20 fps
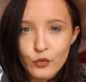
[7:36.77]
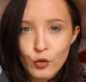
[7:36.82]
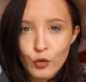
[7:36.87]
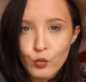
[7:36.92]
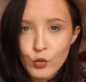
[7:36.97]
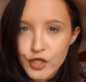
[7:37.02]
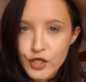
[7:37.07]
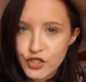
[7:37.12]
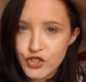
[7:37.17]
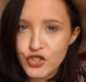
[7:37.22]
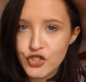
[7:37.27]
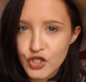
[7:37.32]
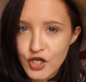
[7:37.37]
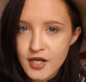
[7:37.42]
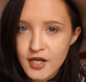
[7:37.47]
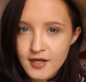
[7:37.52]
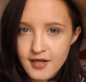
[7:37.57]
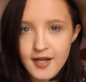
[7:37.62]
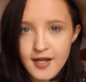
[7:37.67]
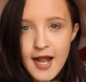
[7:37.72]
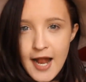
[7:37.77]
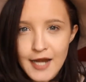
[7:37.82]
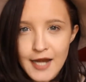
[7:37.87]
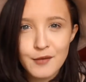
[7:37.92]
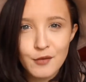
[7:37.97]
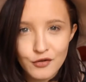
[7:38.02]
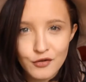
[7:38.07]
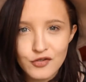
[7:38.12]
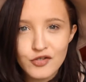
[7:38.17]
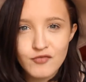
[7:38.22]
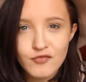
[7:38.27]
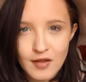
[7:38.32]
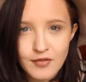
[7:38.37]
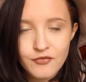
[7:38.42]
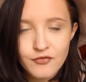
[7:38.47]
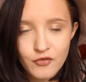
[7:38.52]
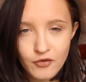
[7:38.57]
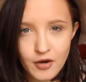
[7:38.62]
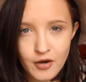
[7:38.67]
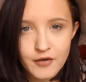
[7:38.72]
which anyone that's
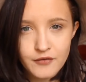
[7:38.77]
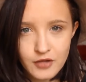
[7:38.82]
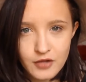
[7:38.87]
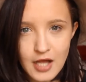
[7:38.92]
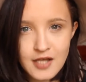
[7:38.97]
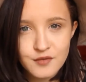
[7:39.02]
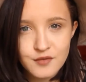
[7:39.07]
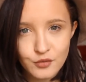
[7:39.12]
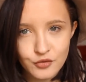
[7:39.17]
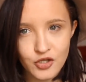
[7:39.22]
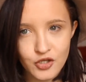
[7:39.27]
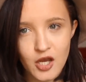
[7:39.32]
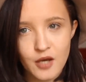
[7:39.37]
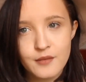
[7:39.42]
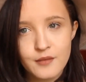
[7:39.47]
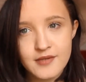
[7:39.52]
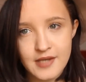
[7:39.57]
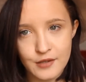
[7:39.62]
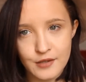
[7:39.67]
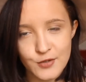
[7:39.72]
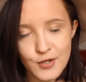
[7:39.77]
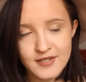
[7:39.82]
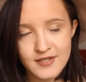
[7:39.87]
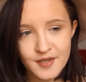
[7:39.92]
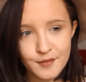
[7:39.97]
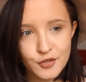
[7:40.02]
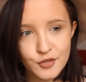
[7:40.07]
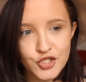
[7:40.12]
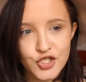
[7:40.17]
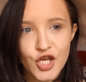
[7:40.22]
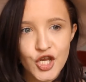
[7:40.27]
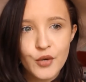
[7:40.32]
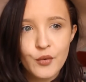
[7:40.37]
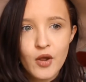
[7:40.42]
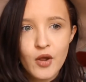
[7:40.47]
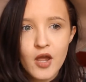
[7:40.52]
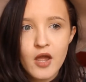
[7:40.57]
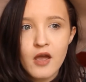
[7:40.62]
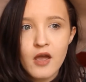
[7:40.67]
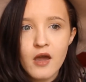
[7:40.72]
read Throne of Glass will know it sounds quite similar
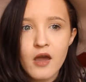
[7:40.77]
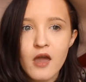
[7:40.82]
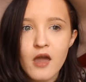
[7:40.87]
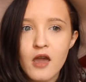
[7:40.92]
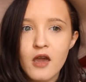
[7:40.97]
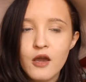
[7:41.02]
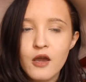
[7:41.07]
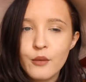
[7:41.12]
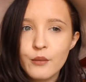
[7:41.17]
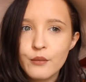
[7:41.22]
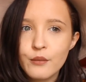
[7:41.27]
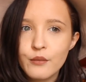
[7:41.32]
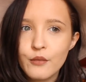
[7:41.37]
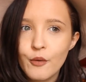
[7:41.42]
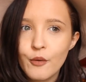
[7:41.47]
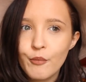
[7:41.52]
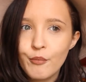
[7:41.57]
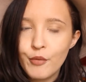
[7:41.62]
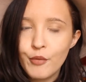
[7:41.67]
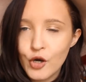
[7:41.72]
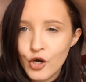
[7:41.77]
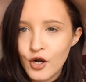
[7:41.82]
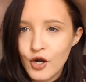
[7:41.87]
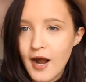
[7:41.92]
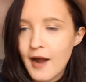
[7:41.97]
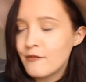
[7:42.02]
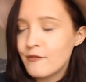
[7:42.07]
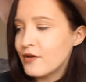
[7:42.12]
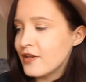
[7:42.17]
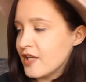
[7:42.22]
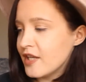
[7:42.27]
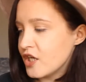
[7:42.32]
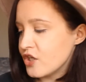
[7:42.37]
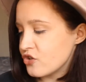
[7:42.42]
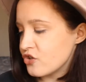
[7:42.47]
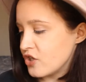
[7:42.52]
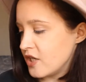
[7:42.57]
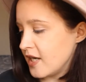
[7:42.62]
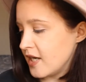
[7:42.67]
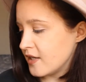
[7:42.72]
to. But I'm really
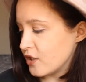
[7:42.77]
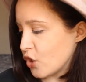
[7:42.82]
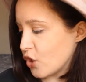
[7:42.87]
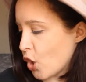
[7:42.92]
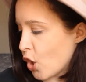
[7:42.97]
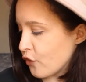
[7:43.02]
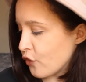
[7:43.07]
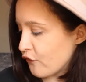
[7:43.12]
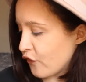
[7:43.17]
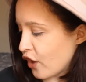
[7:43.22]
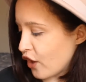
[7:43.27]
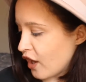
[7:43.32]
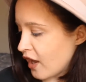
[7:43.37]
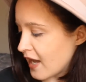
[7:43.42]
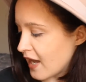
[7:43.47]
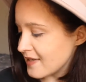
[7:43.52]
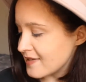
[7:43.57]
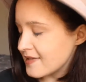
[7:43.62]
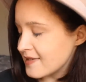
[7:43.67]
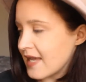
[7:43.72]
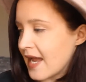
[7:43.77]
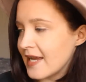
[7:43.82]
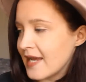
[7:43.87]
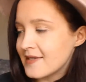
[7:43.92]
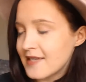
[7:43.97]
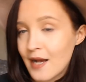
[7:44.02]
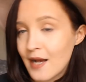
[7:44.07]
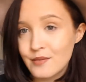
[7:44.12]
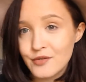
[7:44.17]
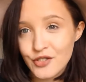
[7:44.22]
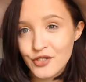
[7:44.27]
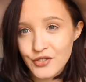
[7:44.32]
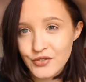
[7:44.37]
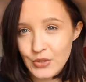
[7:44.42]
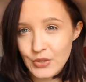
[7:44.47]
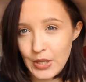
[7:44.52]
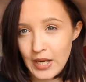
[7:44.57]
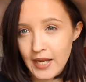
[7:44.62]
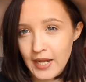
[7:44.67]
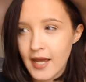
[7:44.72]
intrigued. The cover, as I say, it's absolutely
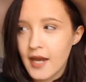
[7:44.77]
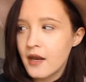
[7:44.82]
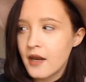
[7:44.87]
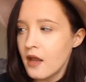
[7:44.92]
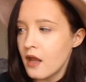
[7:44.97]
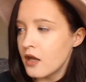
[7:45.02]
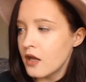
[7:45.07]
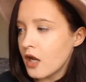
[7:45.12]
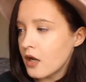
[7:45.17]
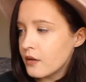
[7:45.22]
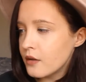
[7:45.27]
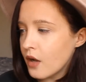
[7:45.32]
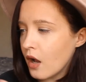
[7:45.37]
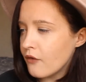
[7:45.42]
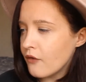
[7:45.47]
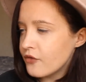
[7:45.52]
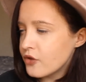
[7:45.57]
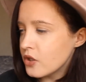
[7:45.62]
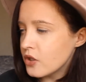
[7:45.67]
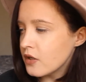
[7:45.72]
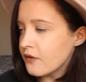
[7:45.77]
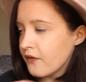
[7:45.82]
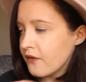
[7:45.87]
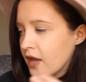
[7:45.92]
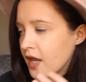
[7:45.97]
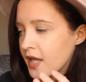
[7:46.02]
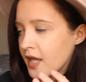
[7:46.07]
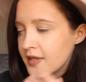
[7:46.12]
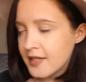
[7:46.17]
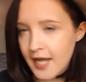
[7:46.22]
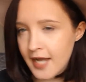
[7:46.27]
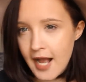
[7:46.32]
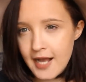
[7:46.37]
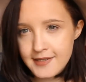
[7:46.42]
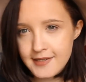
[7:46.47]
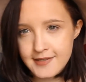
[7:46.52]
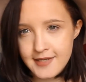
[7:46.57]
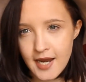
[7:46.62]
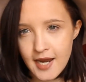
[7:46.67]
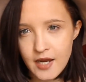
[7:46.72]
stunning, and going off the cover and the
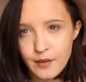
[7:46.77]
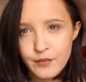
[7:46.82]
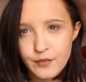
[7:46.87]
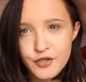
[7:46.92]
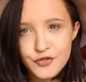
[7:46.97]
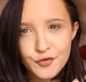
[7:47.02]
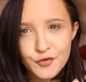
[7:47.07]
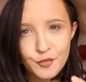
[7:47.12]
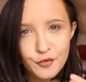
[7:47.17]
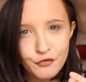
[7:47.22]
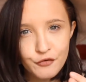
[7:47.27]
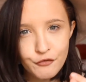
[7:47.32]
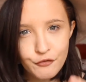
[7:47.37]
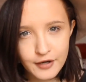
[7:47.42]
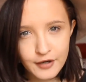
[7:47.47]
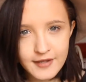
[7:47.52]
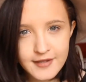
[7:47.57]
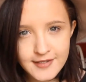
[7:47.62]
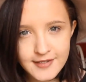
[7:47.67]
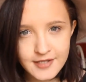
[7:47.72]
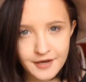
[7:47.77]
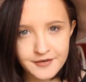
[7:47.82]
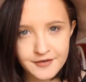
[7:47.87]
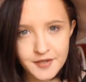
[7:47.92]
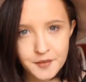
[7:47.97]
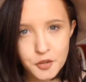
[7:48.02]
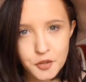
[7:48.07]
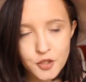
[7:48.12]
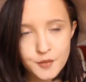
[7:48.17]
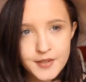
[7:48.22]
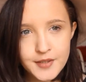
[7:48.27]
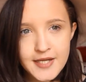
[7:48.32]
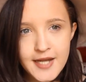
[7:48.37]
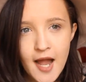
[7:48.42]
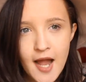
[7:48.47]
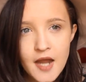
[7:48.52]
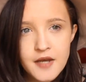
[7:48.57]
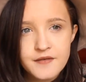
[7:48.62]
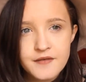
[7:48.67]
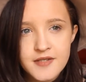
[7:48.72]
guy's name, this could be really stereotypical, but it
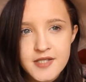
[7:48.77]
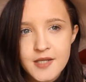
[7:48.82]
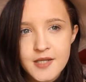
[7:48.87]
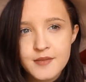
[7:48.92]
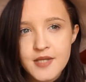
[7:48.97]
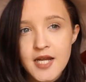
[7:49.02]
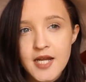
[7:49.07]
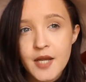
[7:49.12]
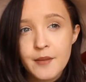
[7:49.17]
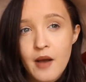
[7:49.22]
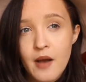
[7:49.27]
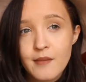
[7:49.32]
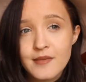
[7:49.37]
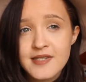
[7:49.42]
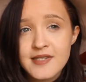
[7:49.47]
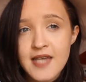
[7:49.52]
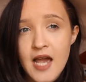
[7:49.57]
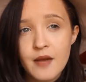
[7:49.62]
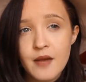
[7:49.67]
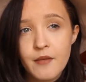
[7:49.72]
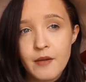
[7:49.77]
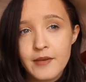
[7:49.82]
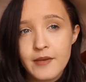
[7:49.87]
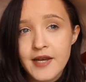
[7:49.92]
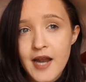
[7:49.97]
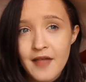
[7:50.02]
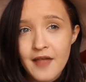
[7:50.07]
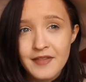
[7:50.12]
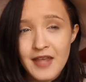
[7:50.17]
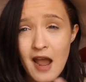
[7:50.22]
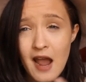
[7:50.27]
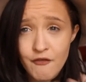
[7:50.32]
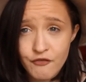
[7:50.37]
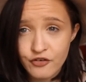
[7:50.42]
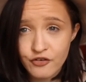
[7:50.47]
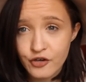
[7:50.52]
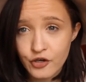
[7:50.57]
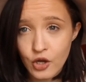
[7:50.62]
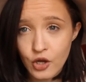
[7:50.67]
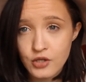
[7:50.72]
kind of seems like it might be set in maybe the
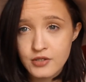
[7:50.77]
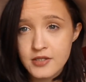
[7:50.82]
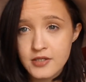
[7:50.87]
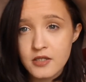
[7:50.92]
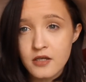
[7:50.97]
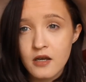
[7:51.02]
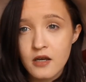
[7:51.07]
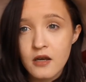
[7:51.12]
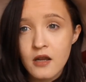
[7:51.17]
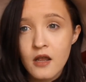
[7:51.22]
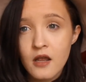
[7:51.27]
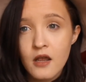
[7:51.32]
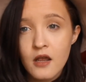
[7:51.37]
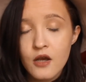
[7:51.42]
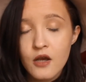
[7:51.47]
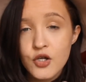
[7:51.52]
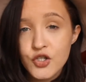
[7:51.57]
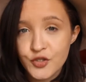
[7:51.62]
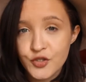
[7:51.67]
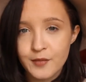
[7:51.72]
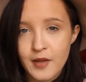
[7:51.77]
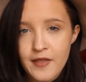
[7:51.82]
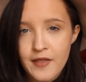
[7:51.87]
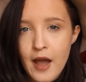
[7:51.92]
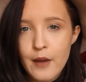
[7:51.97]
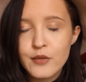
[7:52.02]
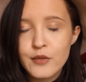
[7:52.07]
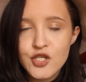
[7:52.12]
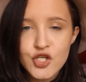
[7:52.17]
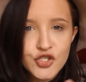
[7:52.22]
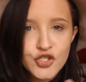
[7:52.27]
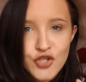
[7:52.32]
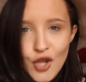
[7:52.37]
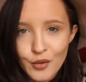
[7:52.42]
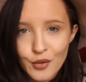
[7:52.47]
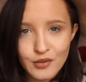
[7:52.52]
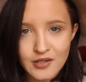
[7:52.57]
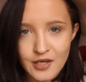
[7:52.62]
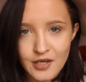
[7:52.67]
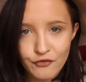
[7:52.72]
African continent or something like that, which is
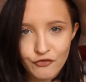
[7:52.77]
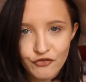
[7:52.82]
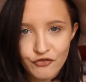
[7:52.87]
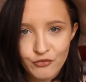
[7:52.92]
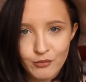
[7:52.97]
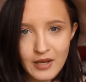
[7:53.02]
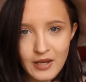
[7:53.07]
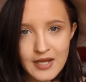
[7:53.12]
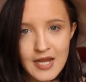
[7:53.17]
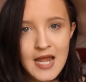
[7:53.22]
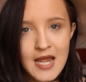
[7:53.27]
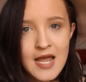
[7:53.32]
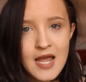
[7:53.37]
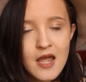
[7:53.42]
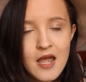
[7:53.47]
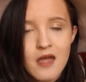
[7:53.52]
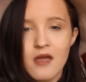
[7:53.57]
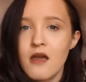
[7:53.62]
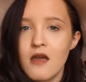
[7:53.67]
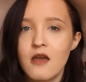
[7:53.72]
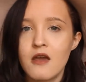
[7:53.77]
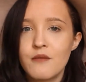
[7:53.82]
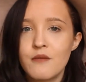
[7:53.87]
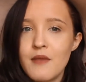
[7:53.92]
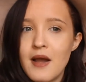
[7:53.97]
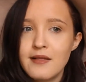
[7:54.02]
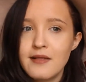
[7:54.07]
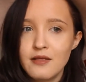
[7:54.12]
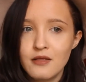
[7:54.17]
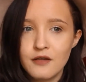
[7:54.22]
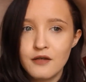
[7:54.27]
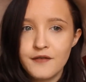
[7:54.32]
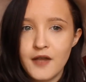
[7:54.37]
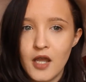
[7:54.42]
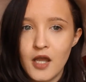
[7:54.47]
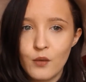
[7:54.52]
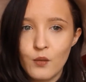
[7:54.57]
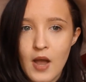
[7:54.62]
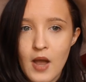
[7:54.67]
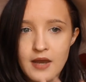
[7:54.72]
totally different for me. I love
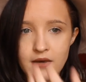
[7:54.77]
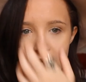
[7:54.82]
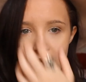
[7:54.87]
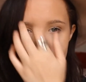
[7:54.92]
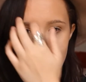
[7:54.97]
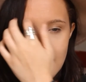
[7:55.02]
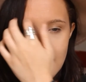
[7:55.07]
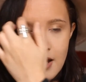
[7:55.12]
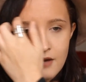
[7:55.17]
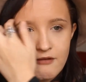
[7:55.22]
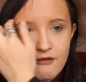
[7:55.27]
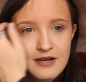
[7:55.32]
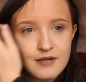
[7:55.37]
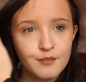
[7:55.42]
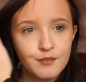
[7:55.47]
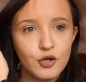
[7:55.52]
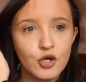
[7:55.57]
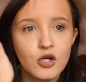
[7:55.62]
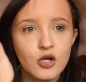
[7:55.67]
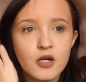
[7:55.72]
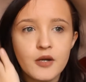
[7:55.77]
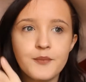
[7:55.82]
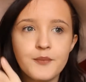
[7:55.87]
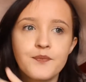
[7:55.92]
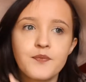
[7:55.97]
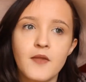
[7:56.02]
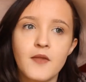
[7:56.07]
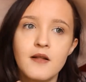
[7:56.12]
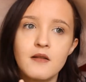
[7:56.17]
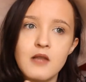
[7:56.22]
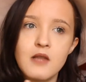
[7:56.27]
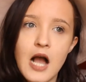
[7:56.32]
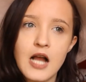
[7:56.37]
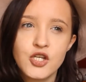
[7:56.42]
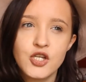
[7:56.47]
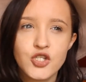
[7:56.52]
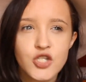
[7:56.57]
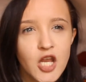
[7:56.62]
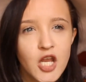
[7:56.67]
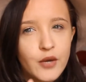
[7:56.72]
it when I read a book
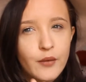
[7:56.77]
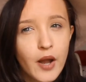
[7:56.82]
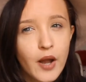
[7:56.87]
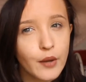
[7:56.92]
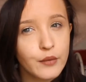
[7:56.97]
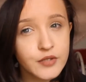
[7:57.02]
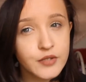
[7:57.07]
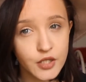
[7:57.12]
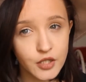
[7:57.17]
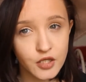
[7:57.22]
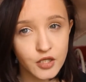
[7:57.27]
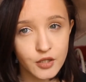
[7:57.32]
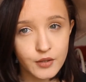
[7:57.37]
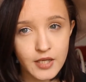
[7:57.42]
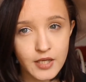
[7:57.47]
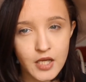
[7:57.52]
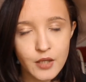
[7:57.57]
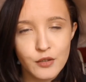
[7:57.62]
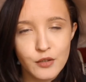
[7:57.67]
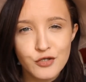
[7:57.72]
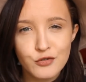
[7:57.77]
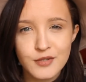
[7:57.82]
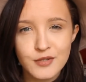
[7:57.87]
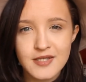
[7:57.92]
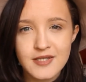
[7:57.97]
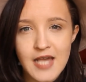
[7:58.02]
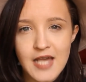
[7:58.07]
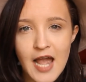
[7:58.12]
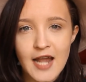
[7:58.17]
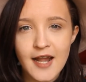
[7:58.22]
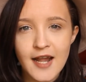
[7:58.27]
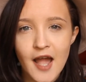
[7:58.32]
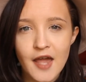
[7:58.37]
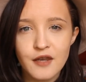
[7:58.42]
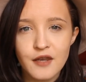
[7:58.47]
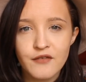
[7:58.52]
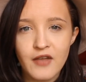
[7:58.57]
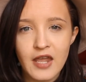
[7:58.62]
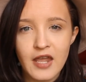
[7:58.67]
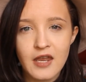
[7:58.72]
last year when I was at uni, which was set
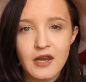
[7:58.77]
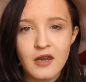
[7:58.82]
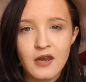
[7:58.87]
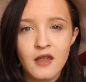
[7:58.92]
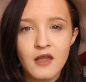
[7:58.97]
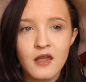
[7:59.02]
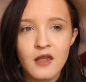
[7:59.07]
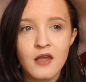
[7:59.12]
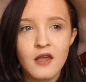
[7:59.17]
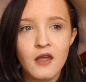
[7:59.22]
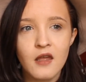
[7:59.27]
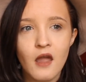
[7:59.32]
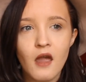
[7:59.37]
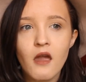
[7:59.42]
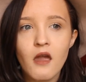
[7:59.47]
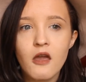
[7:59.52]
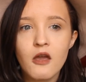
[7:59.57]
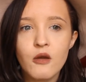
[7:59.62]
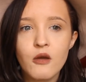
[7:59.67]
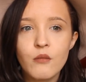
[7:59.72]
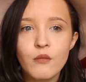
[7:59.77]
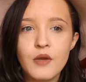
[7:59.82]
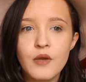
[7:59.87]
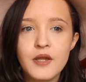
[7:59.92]
kind of in an